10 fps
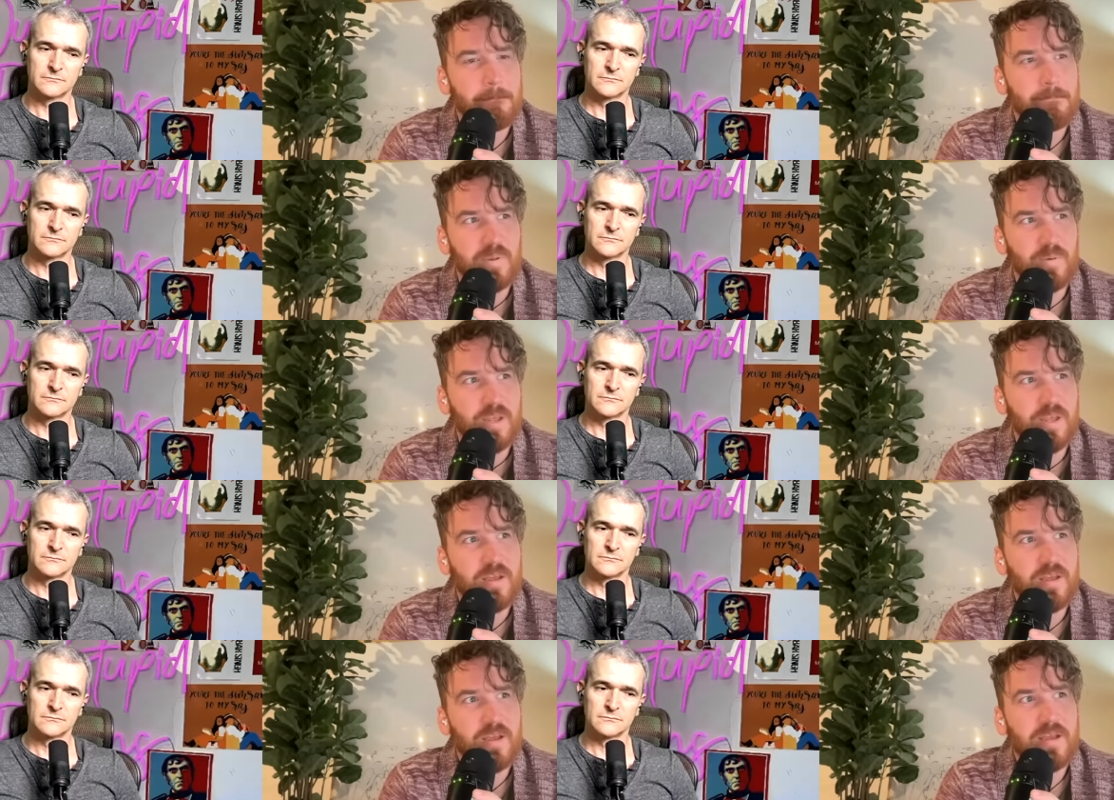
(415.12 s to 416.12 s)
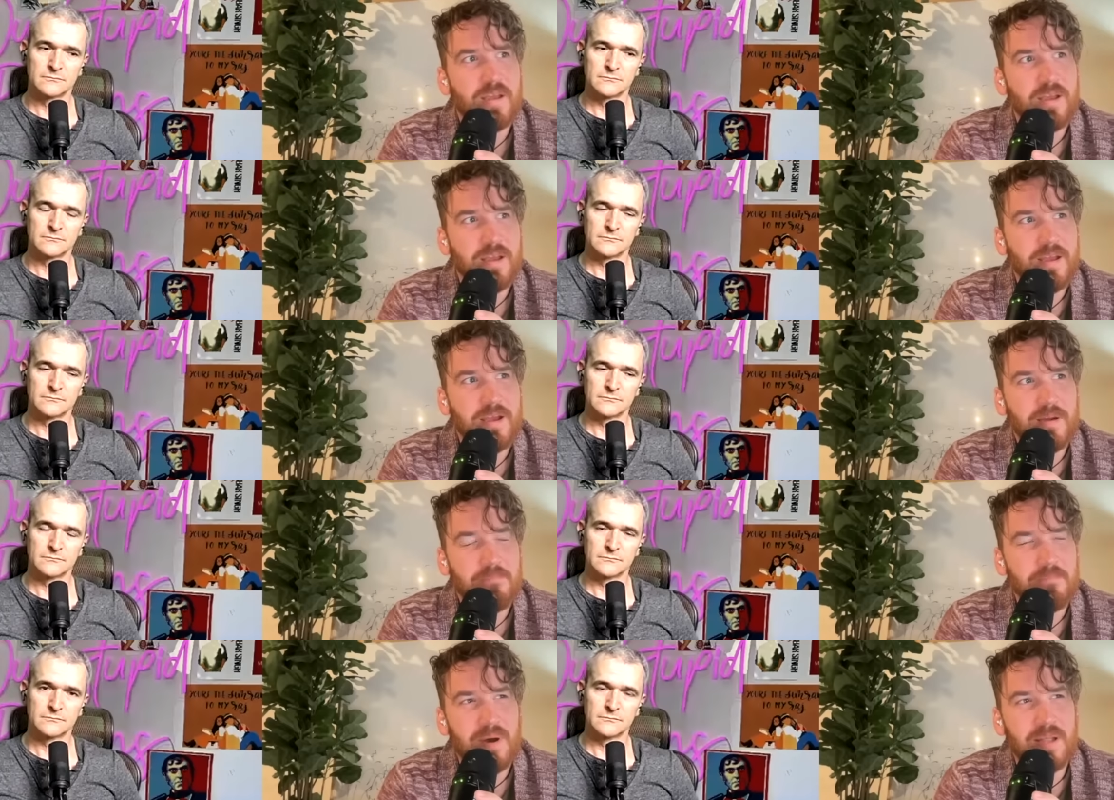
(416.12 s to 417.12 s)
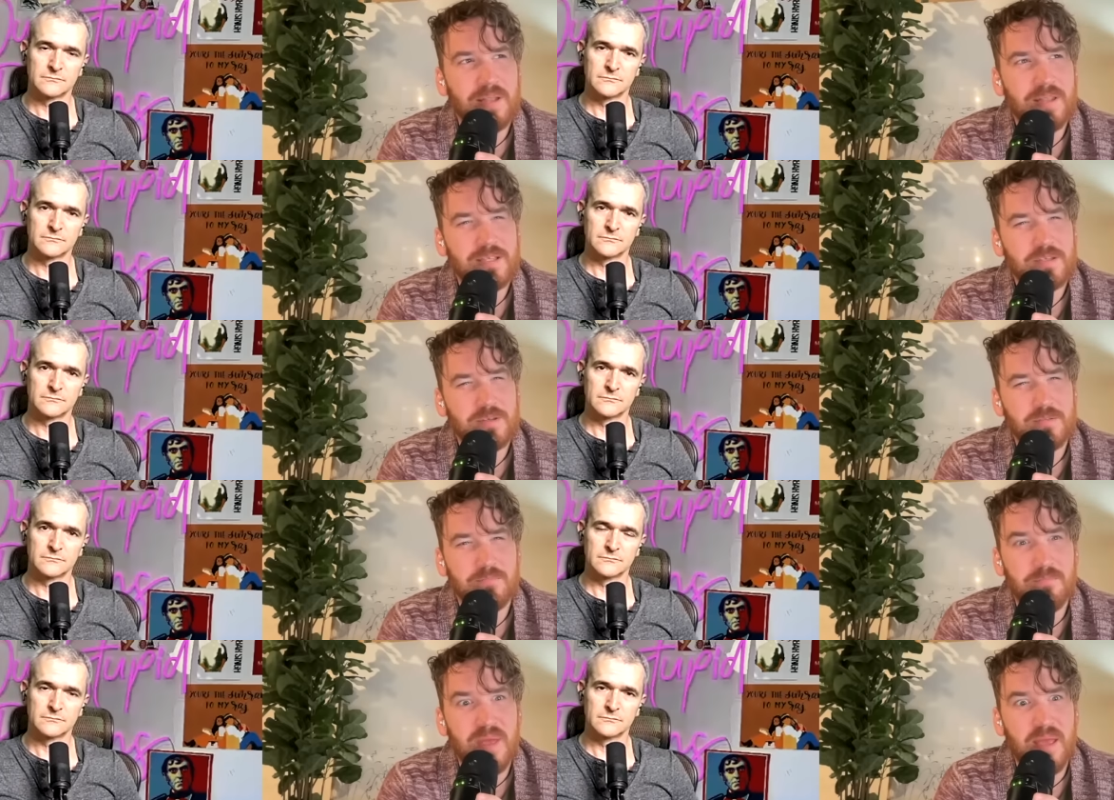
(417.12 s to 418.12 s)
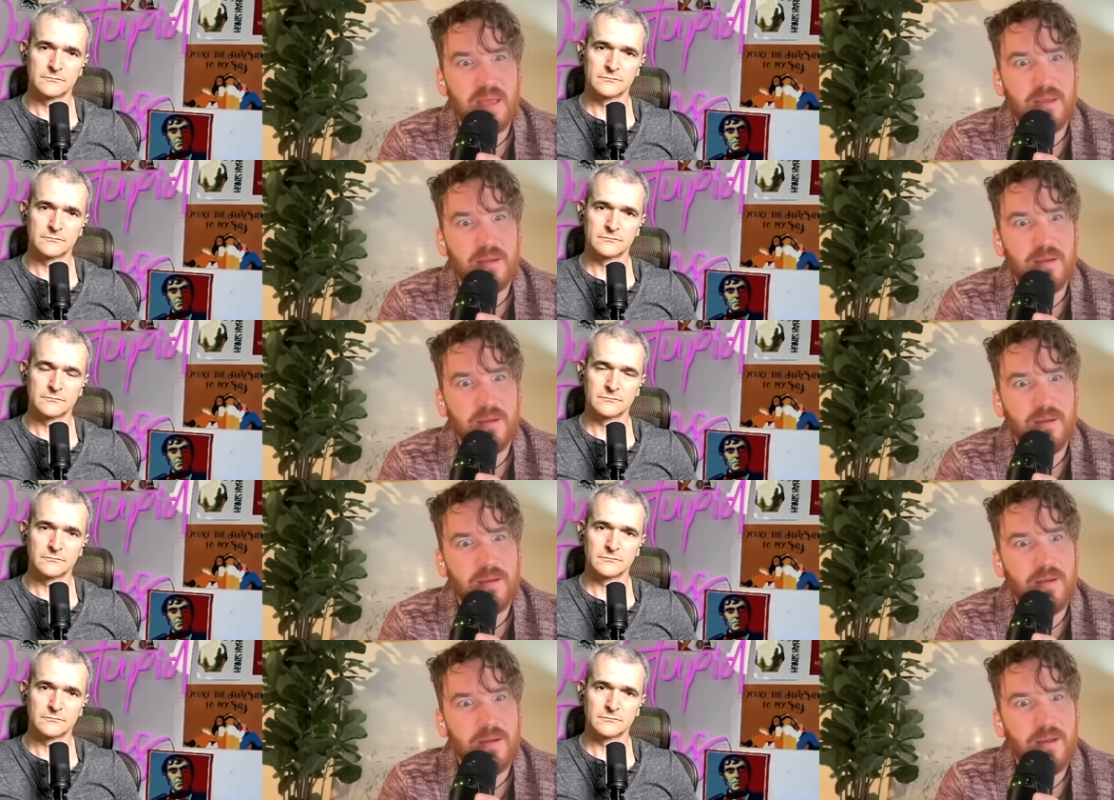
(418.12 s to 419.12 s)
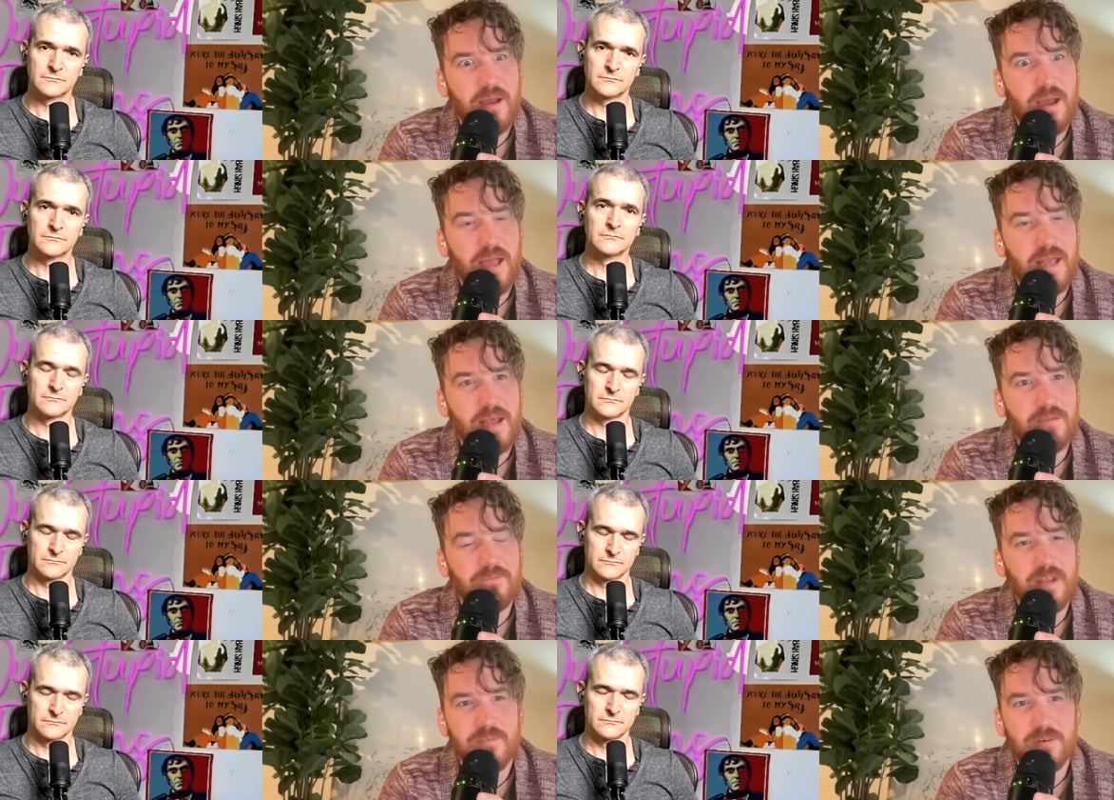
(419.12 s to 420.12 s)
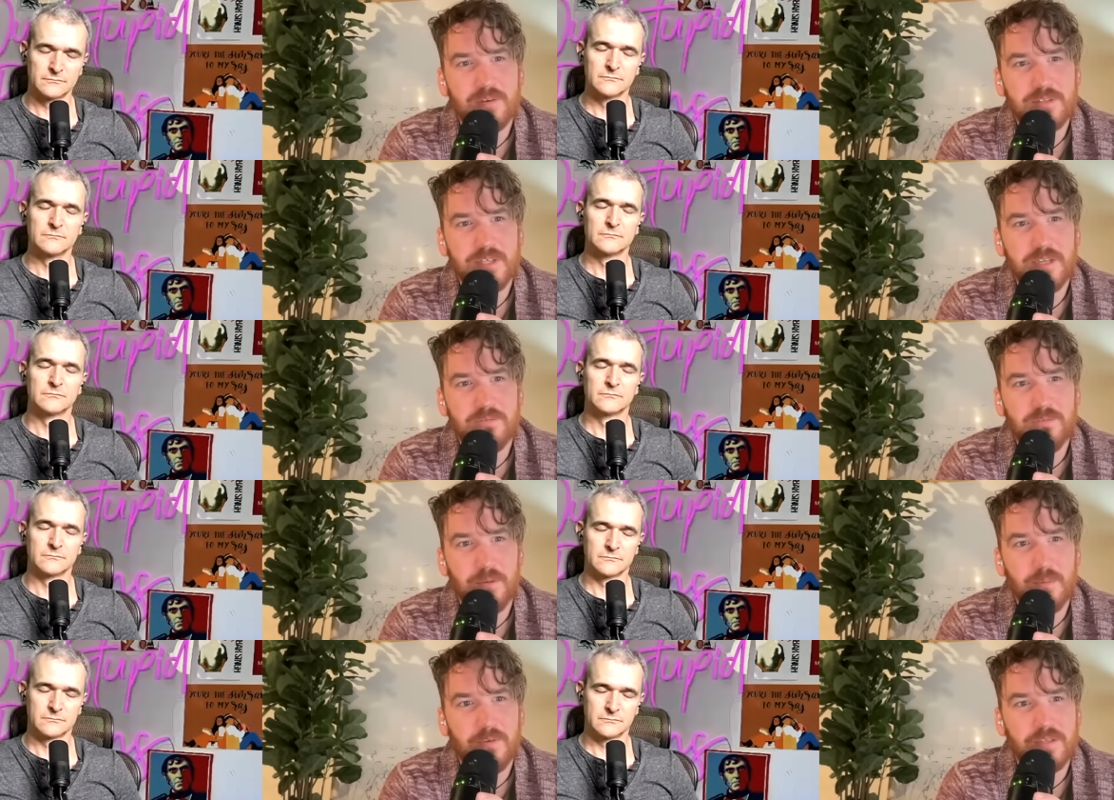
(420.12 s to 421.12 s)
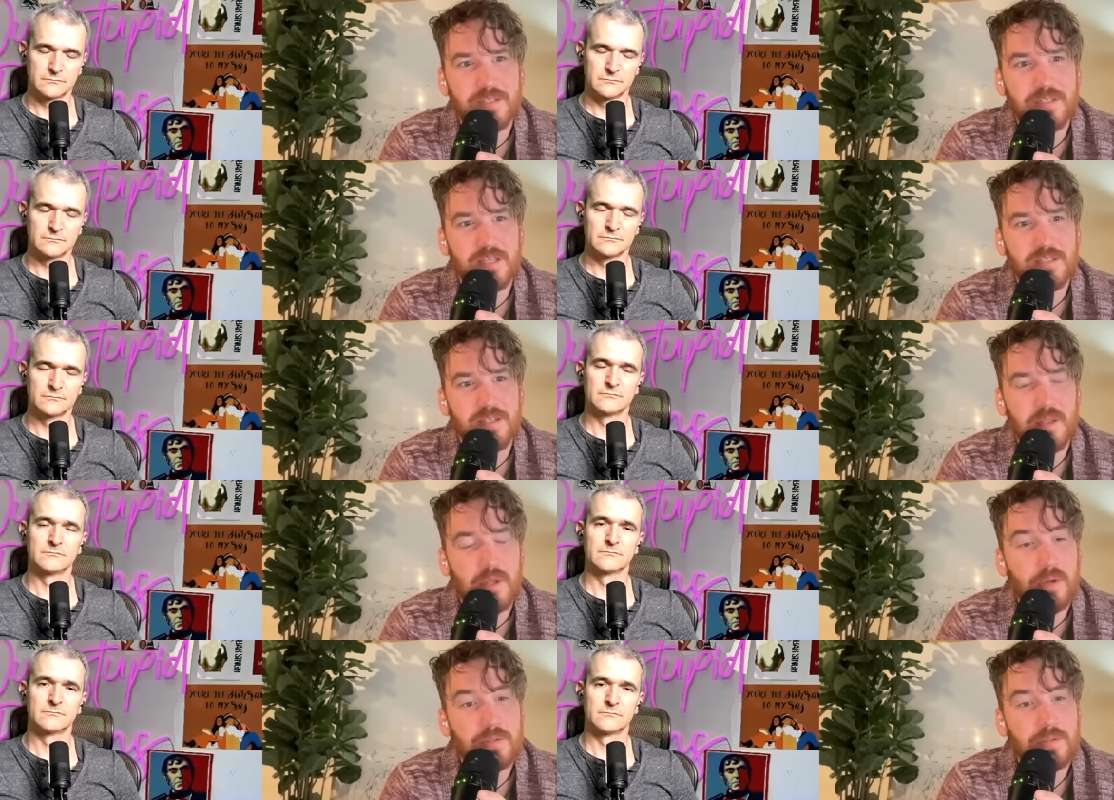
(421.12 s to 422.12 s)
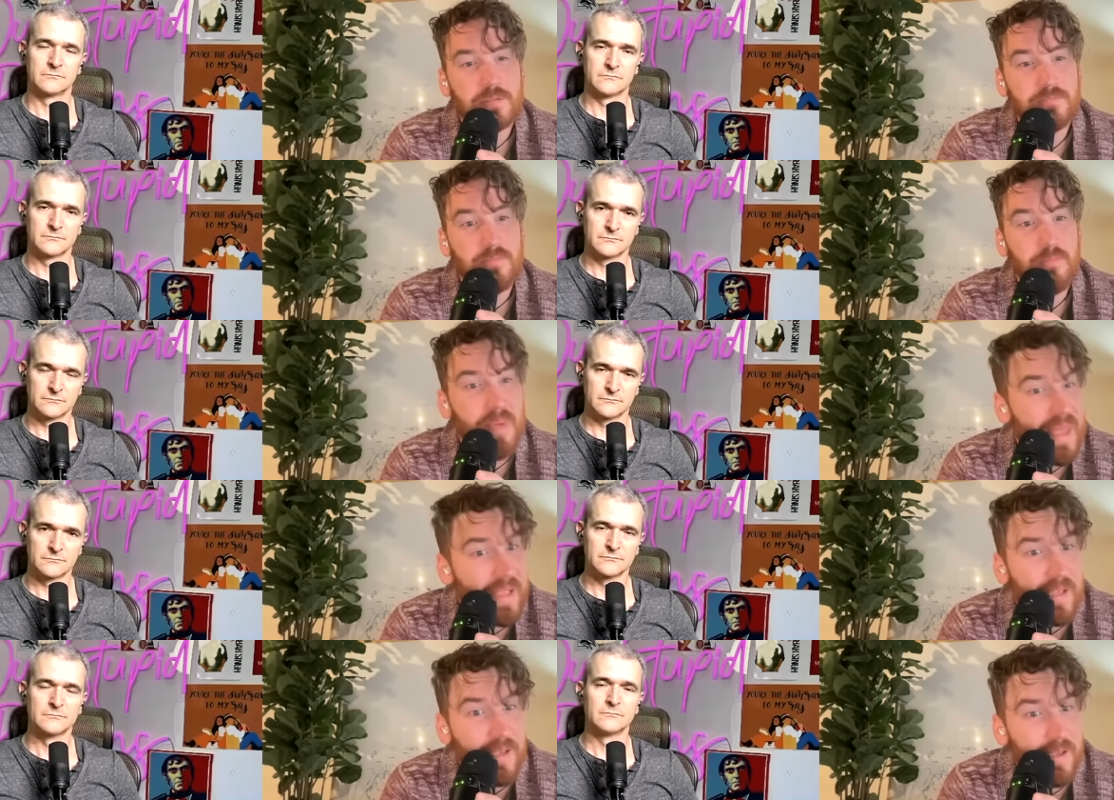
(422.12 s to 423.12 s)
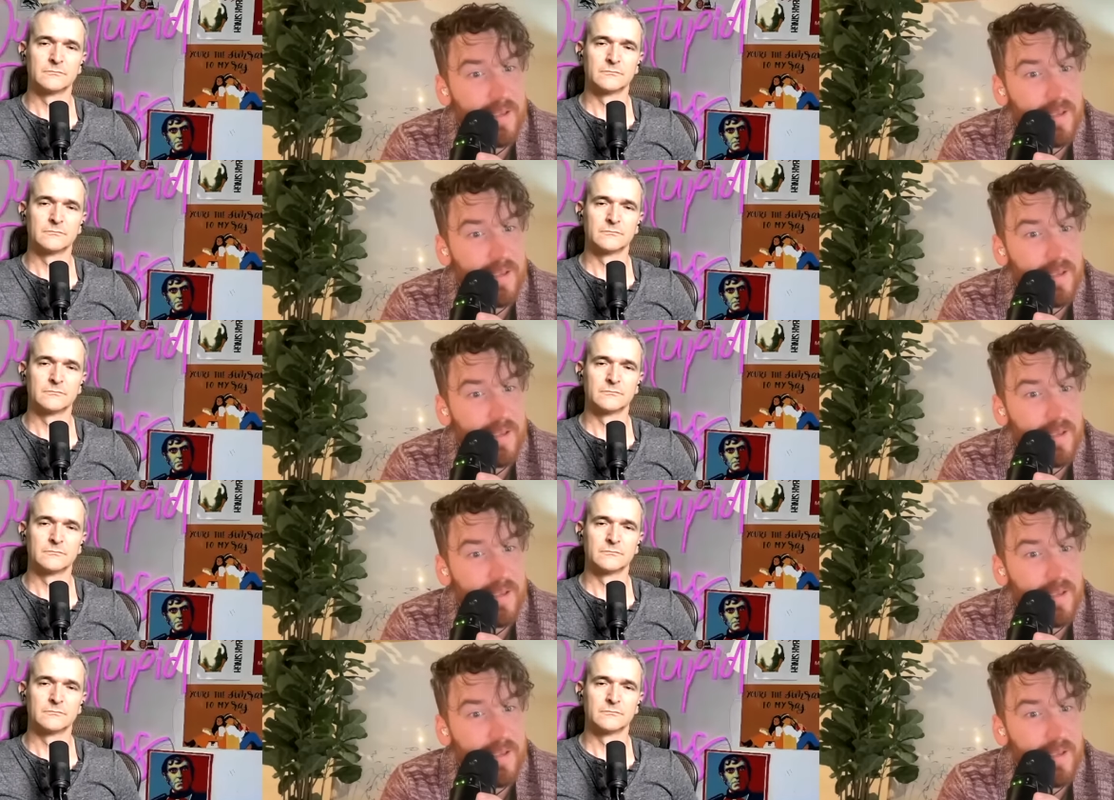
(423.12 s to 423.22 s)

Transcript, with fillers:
Speaker 1: beauty, but this looked big, and I've never seen a film of his that looks big